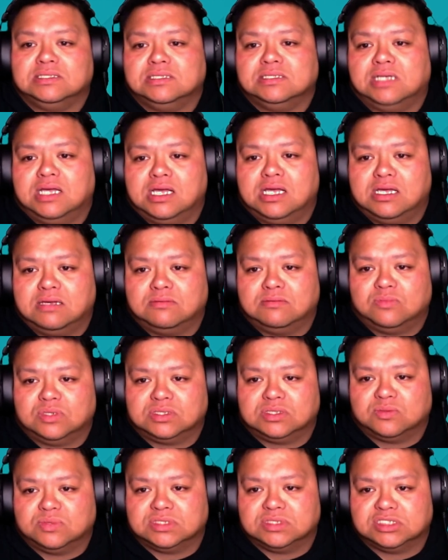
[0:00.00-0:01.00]

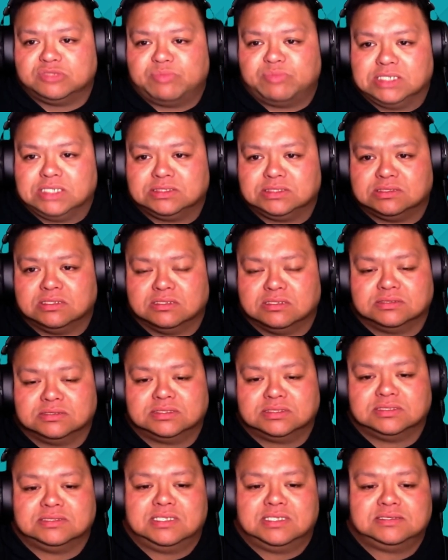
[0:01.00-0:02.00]
with the Spice Girls,
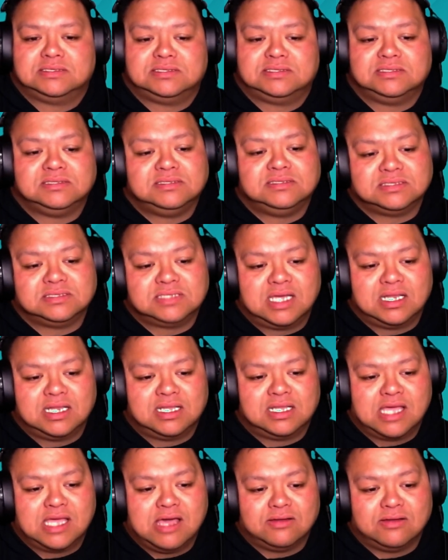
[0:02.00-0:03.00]
because that's just kind of
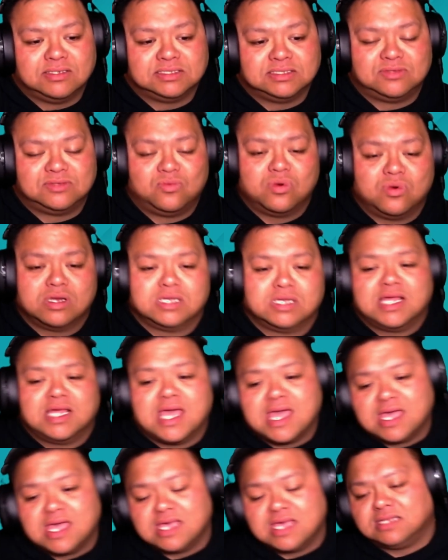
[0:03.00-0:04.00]
like how it is. So we're gonna
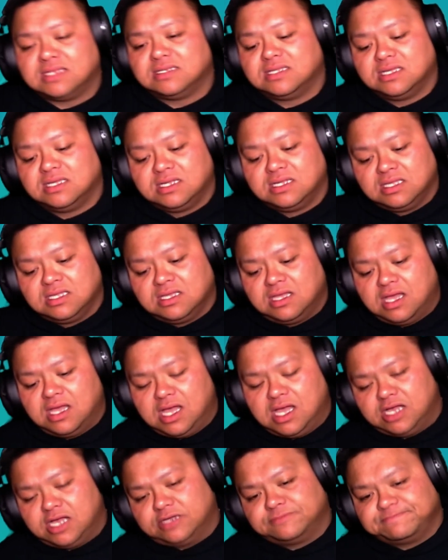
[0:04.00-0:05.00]
end
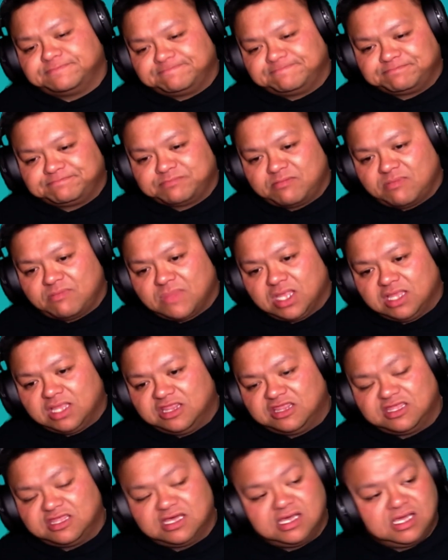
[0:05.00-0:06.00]

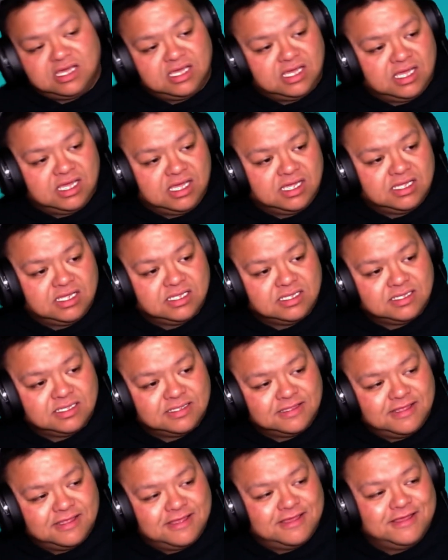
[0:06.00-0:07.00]
the
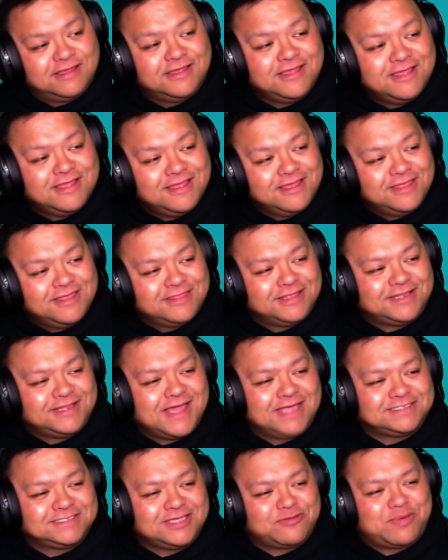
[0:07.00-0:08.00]
the
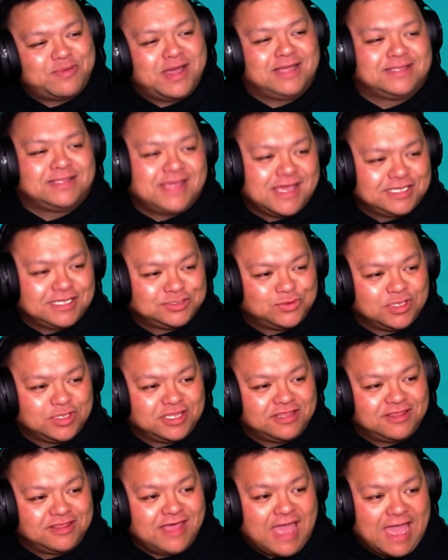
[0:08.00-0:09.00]
Dad's Life podcast
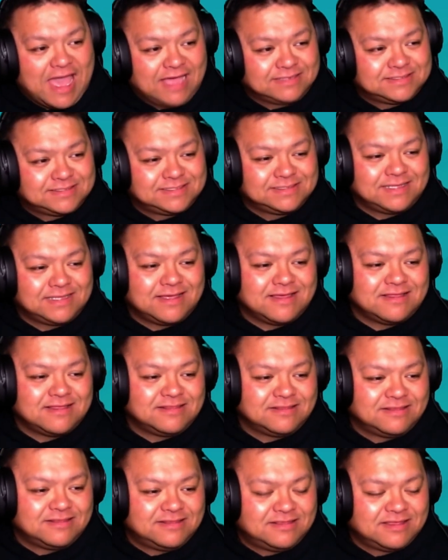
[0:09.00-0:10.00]
with that,
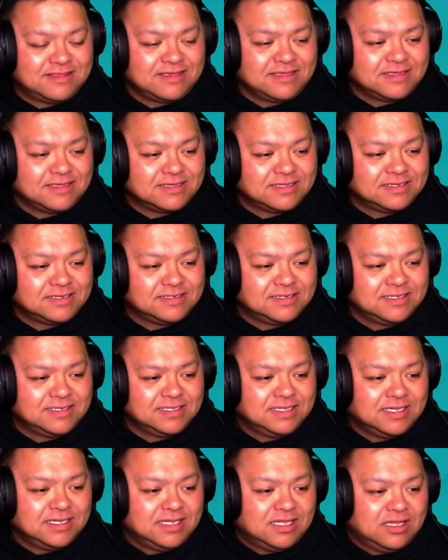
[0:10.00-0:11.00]
and then
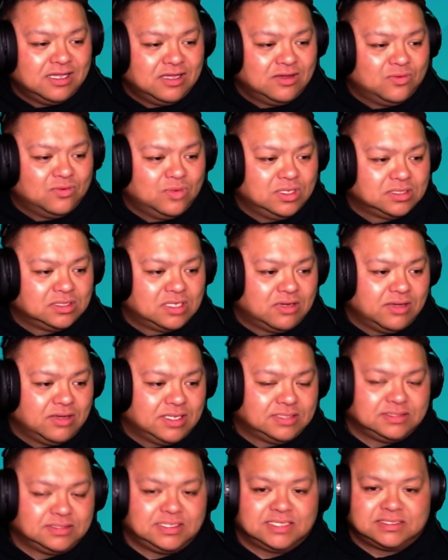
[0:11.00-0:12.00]
we'll go
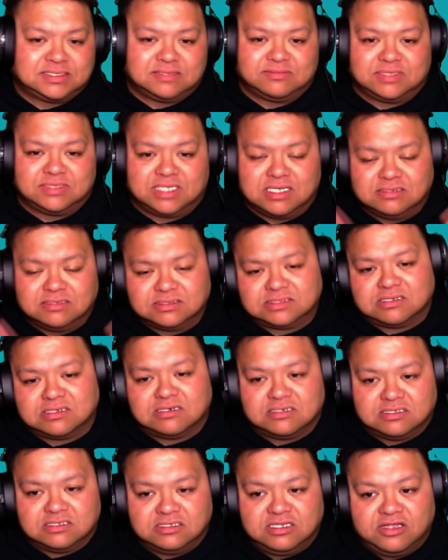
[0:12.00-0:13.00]
ahead and get something else
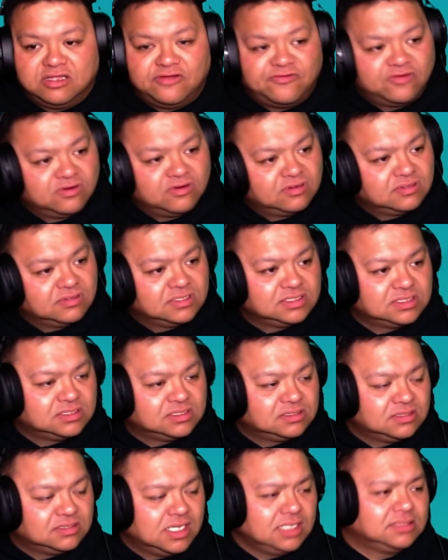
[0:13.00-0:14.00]
started for this
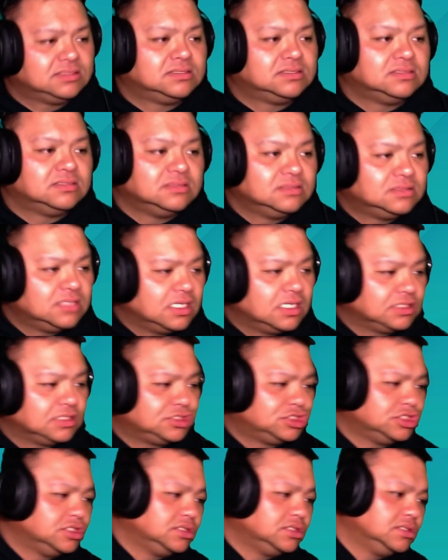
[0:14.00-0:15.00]
next
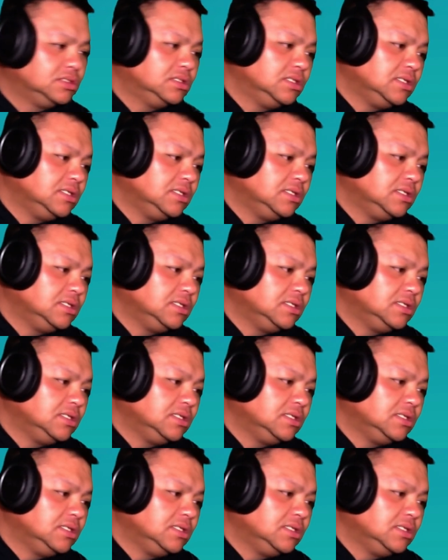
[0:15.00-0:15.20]
section.